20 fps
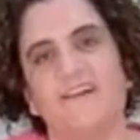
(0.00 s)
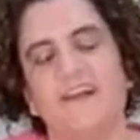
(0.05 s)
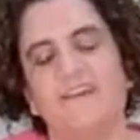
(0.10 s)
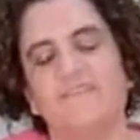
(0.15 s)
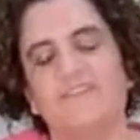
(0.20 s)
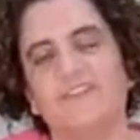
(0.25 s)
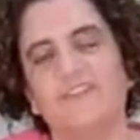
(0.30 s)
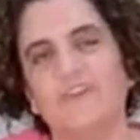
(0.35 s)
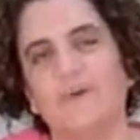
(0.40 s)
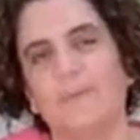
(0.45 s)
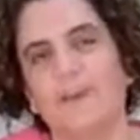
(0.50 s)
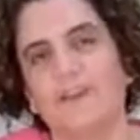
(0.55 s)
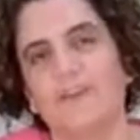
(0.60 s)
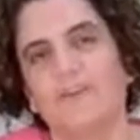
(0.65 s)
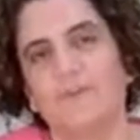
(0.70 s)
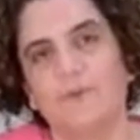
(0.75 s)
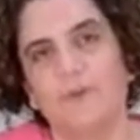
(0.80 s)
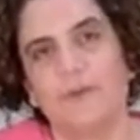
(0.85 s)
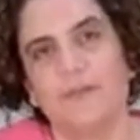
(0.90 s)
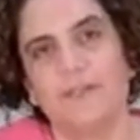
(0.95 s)
I have so many
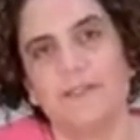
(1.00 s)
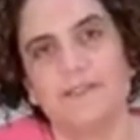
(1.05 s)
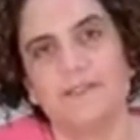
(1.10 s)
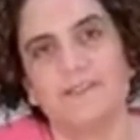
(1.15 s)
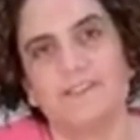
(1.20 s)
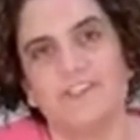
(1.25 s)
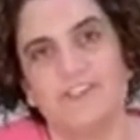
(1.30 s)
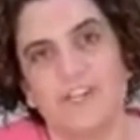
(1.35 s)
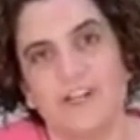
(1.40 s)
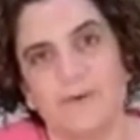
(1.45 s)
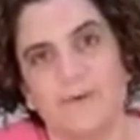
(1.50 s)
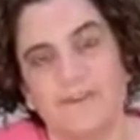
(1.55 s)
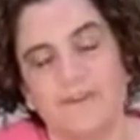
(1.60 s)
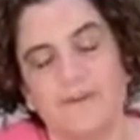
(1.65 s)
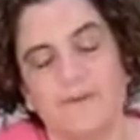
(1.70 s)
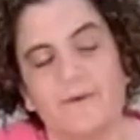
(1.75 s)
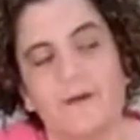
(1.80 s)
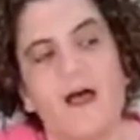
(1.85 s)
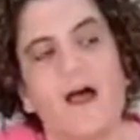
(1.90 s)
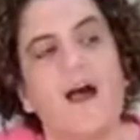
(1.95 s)
new goodies to share with
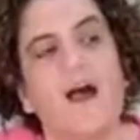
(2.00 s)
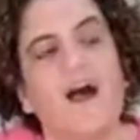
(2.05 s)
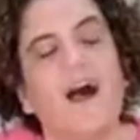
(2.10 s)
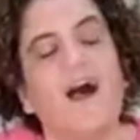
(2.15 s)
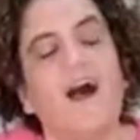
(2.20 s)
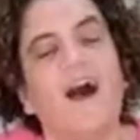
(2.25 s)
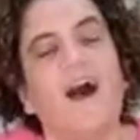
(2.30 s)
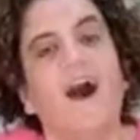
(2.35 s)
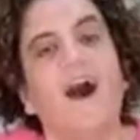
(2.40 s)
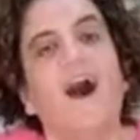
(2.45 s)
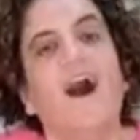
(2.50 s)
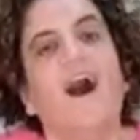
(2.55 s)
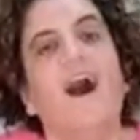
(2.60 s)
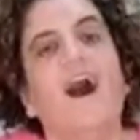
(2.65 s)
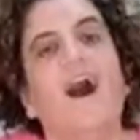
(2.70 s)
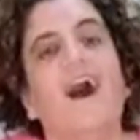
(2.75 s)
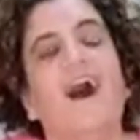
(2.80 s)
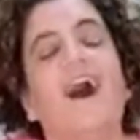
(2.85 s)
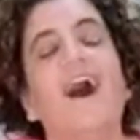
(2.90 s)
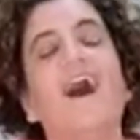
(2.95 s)
you.
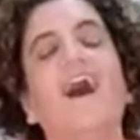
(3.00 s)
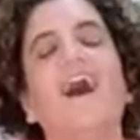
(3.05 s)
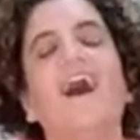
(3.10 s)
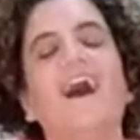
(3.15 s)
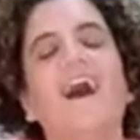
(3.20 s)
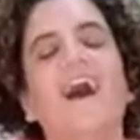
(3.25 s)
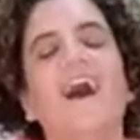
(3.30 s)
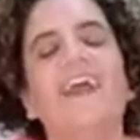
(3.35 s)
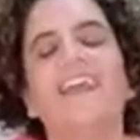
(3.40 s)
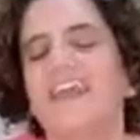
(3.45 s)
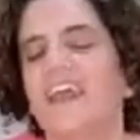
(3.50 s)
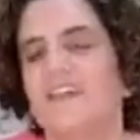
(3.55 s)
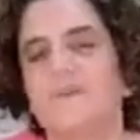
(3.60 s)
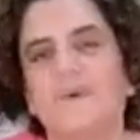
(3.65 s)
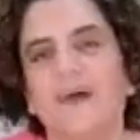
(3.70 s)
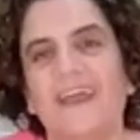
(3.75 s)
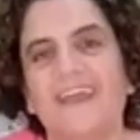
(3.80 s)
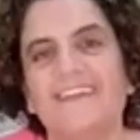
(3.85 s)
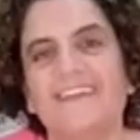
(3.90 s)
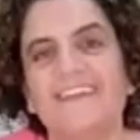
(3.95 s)
I can't
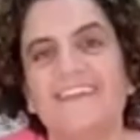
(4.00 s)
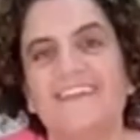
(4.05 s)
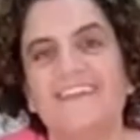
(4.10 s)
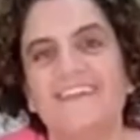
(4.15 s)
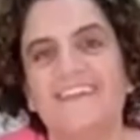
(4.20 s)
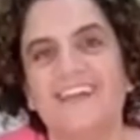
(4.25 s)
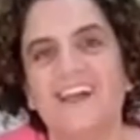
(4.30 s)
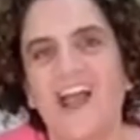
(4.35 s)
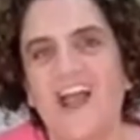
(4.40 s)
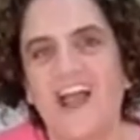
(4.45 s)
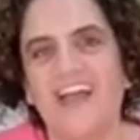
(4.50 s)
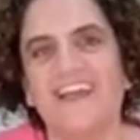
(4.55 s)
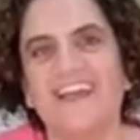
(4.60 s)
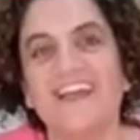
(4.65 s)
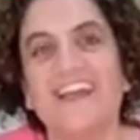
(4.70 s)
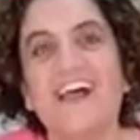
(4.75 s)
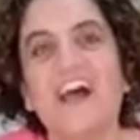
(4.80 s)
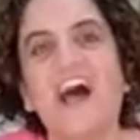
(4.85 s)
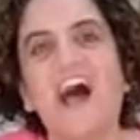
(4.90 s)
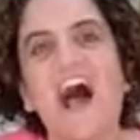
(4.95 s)
wait. All right,
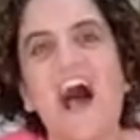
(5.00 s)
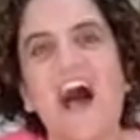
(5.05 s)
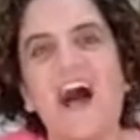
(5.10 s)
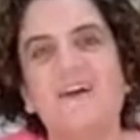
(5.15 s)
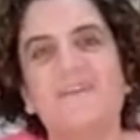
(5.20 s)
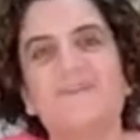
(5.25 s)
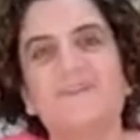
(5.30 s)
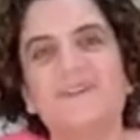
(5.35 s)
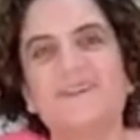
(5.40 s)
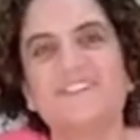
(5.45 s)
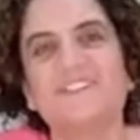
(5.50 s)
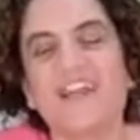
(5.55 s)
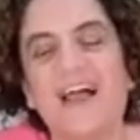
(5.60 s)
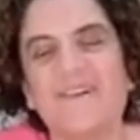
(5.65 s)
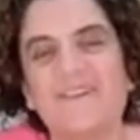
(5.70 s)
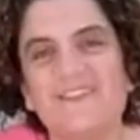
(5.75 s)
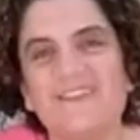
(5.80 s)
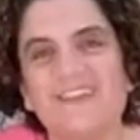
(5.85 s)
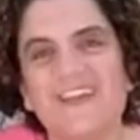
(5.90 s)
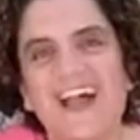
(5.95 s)
I will chat
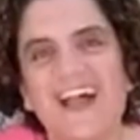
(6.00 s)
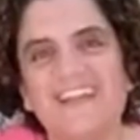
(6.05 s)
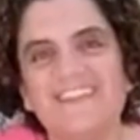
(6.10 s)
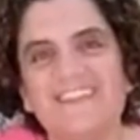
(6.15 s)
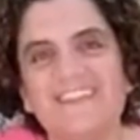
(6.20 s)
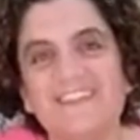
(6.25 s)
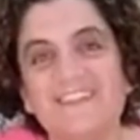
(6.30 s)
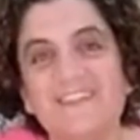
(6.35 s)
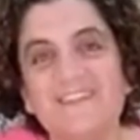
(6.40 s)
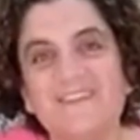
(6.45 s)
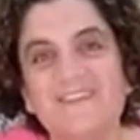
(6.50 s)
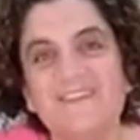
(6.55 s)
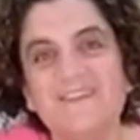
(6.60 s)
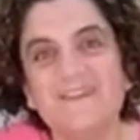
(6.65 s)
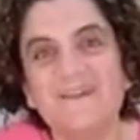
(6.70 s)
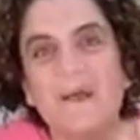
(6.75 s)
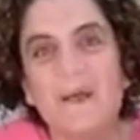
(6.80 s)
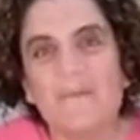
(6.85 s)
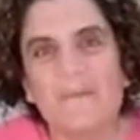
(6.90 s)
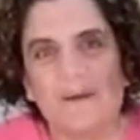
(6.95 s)
with you guys
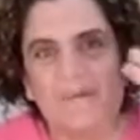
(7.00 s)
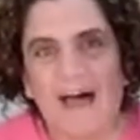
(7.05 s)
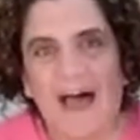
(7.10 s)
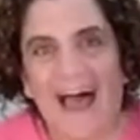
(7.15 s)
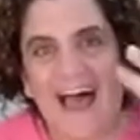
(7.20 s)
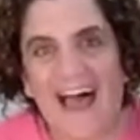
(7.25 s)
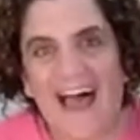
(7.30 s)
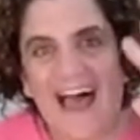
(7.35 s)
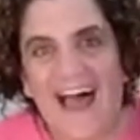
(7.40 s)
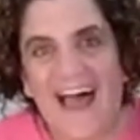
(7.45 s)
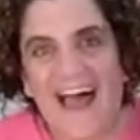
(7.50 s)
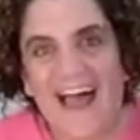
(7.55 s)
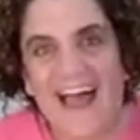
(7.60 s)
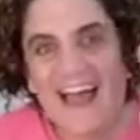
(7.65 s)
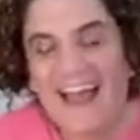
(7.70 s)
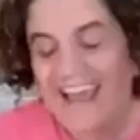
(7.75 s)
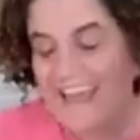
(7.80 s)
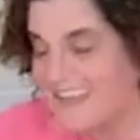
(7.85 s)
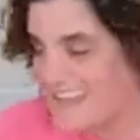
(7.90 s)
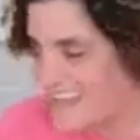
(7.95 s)
soon. Bye-bye.